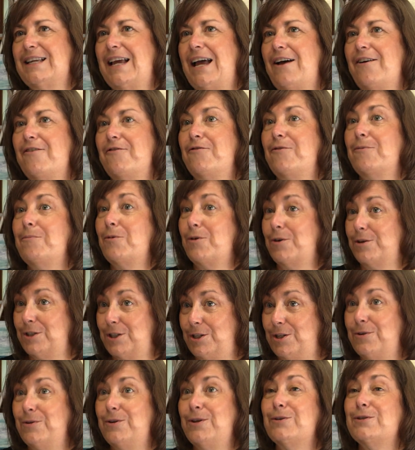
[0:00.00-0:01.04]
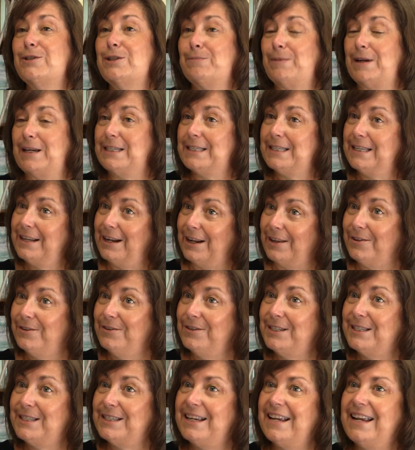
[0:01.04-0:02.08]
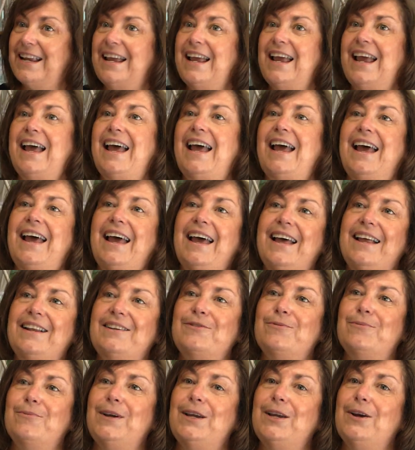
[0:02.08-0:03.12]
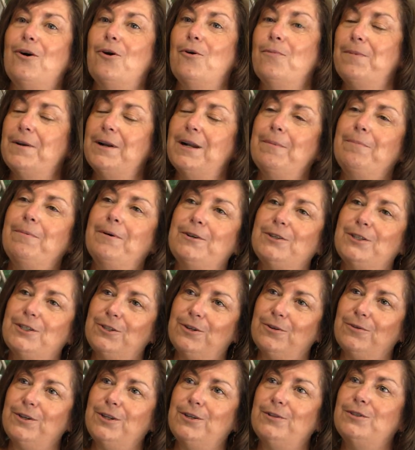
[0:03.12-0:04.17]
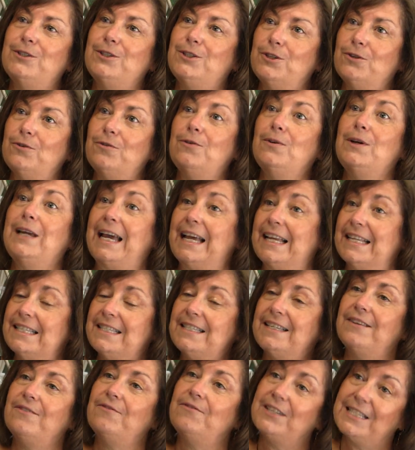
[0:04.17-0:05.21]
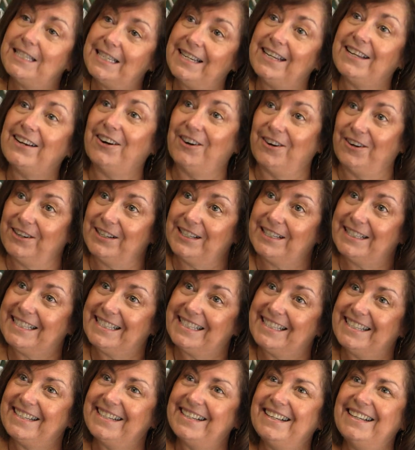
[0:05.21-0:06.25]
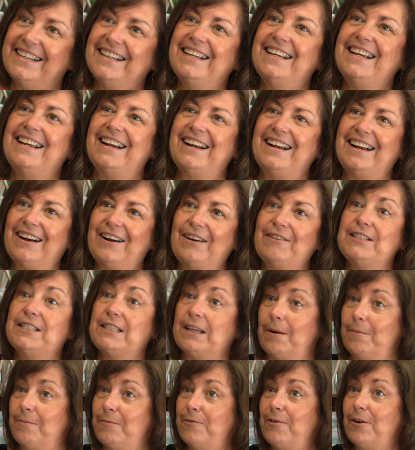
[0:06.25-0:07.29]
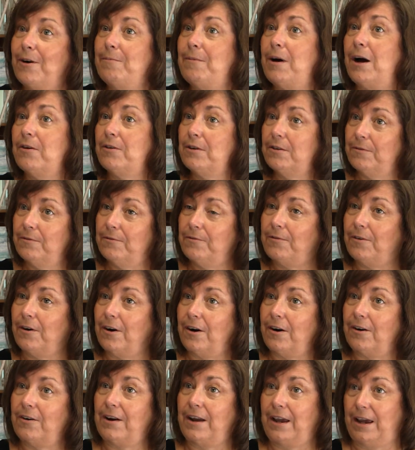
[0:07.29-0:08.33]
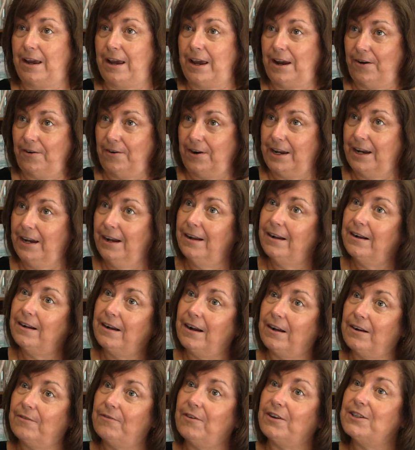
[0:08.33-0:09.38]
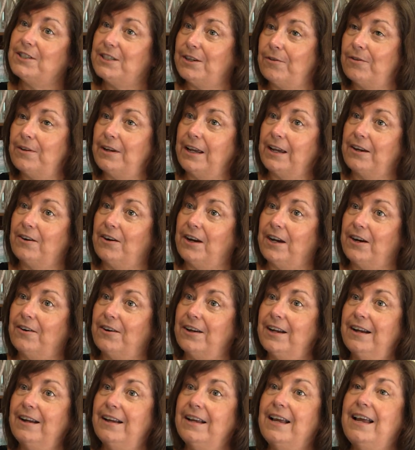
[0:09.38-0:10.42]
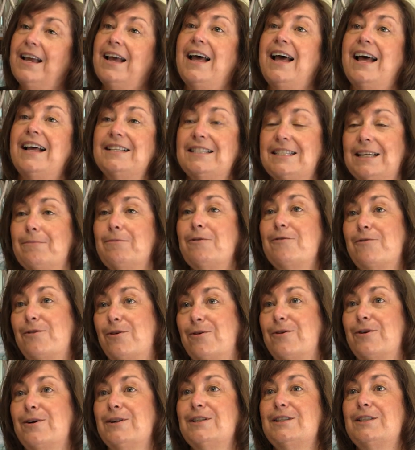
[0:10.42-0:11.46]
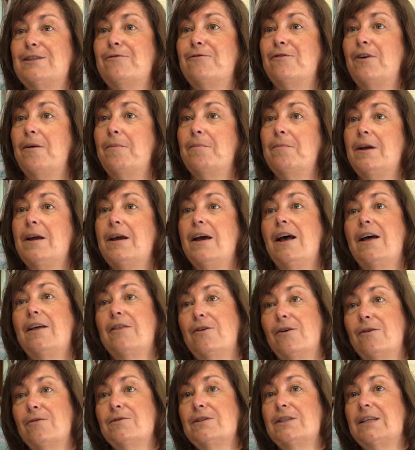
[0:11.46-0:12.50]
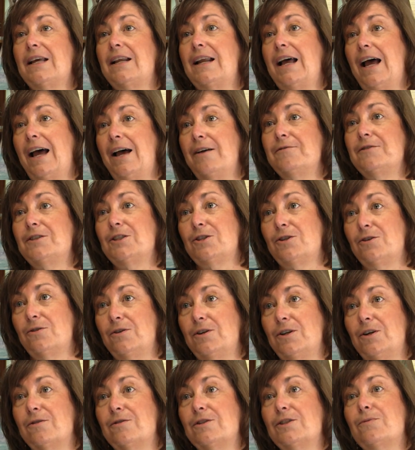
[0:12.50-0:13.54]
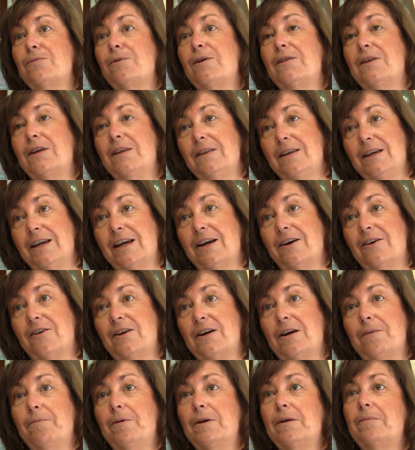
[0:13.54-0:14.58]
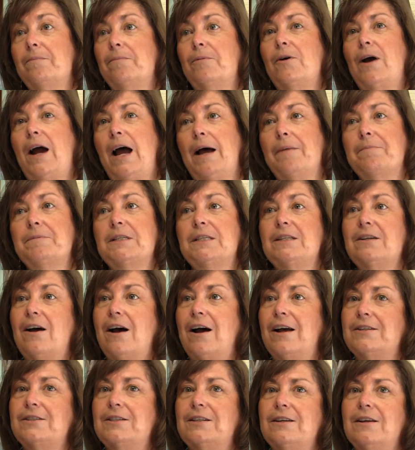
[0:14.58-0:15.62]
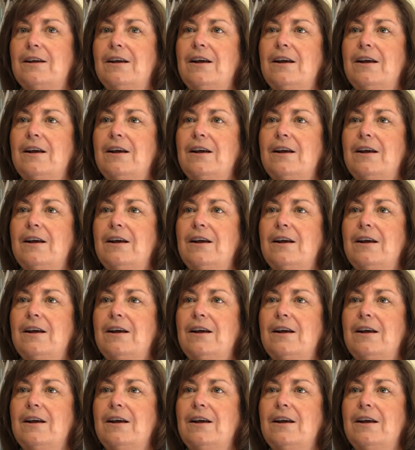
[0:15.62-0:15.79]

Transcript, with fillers: have more studio space than others, and we open up our studios to guests and visiting artists some from out of our area, out of our South Niagara area, and some, of course, from those that have studios within the area, but perhaps not